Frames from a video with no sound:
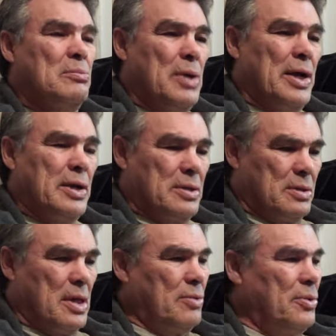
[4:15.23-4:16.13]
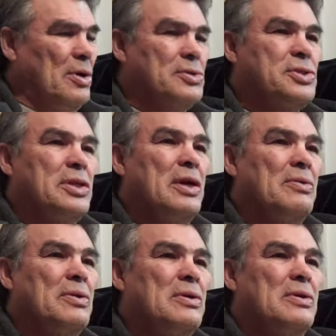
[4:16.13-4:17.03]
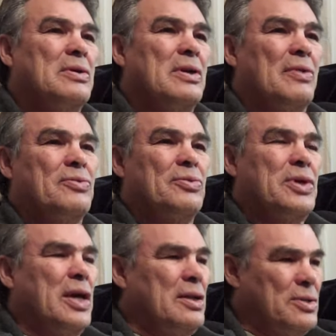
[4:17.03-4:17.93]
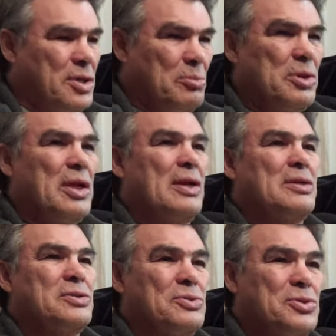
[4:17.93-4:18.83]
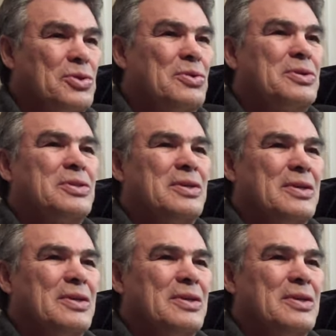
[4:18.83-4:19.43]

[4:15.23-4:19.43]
bannock, and we'd all sit down after we ate, and she'd be telling us her stories.